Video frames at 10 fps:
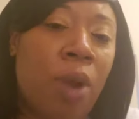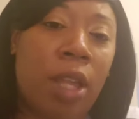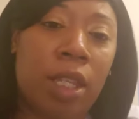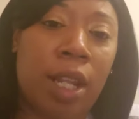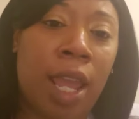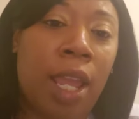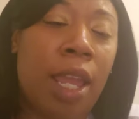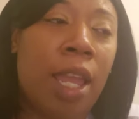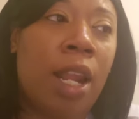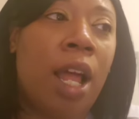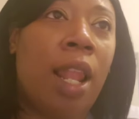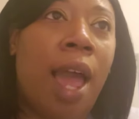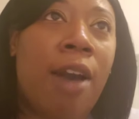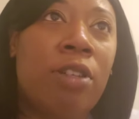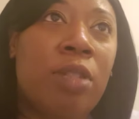throughout the day. It
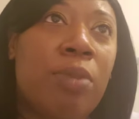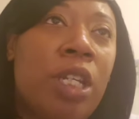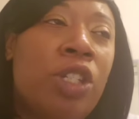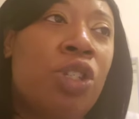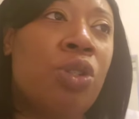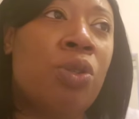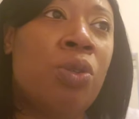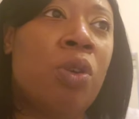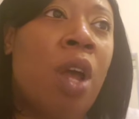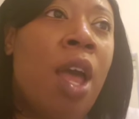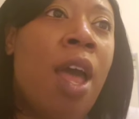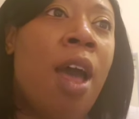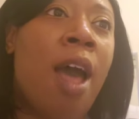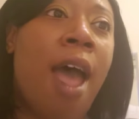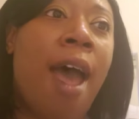allows me to
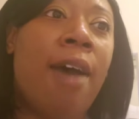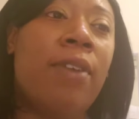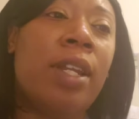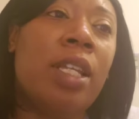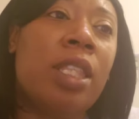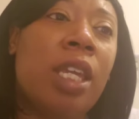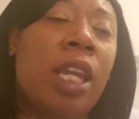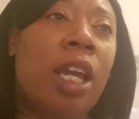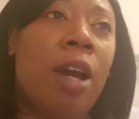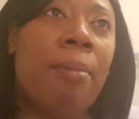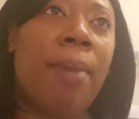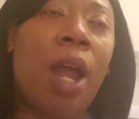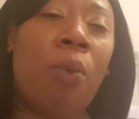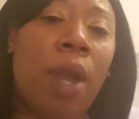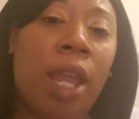have anything come
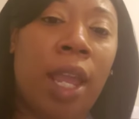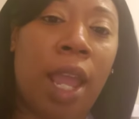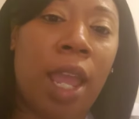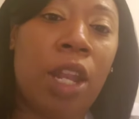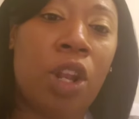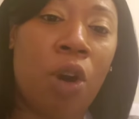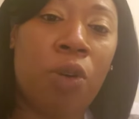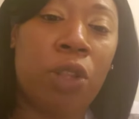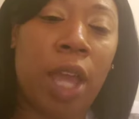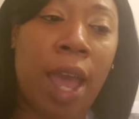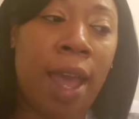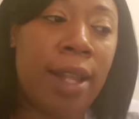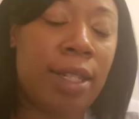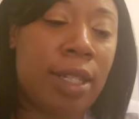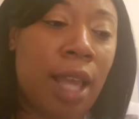my way and know
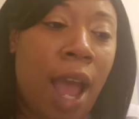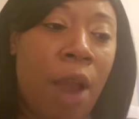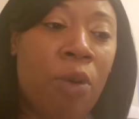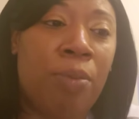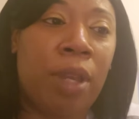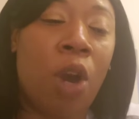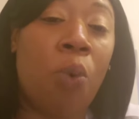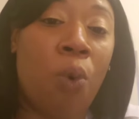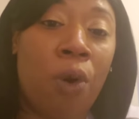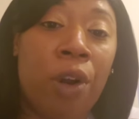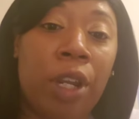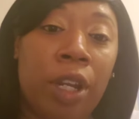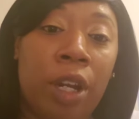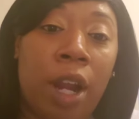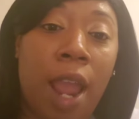that I will be a
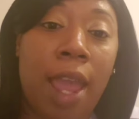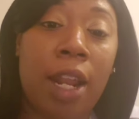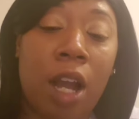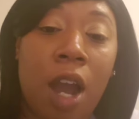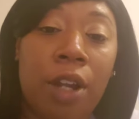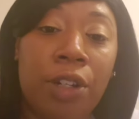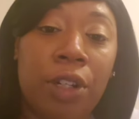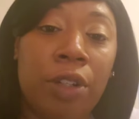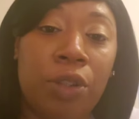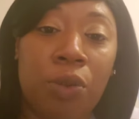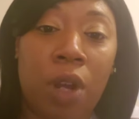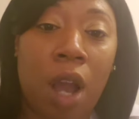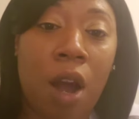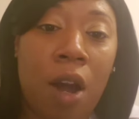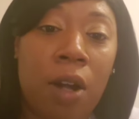warrior and a conqueror through it
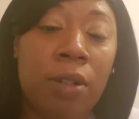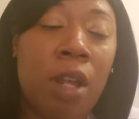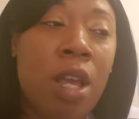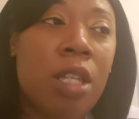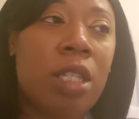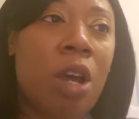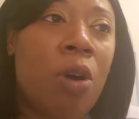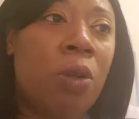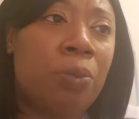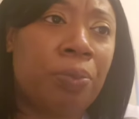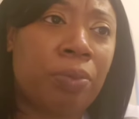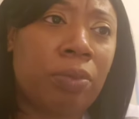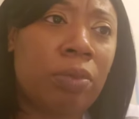all. So